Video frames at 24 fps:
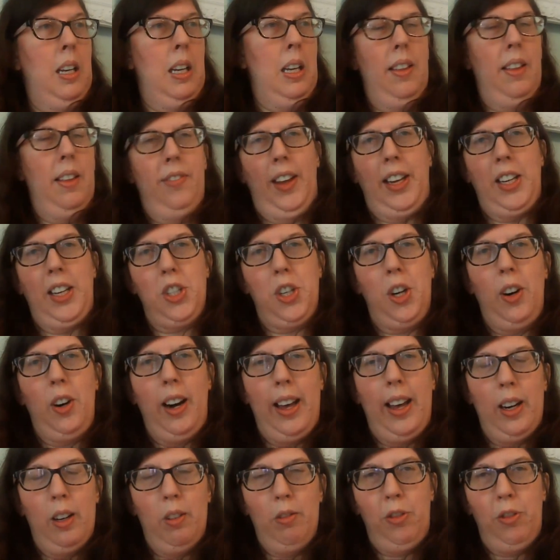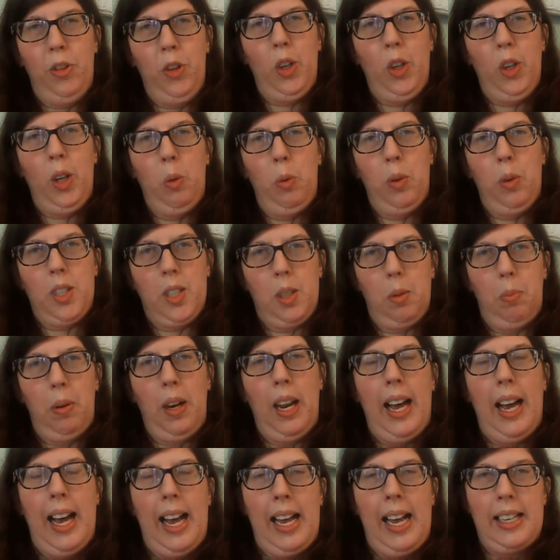they start out on foot with
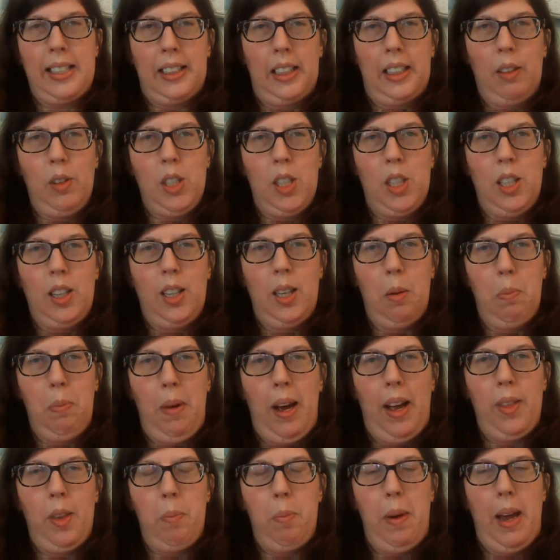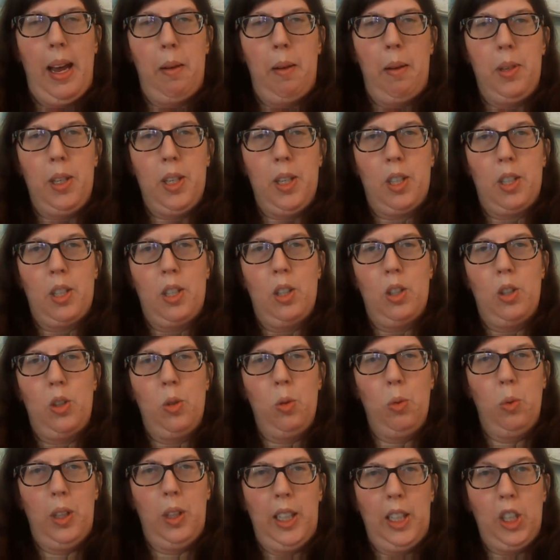supplies given to them by the Baptist to
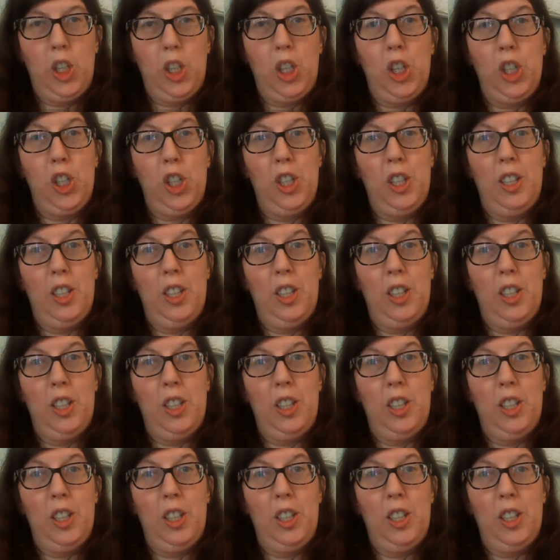reach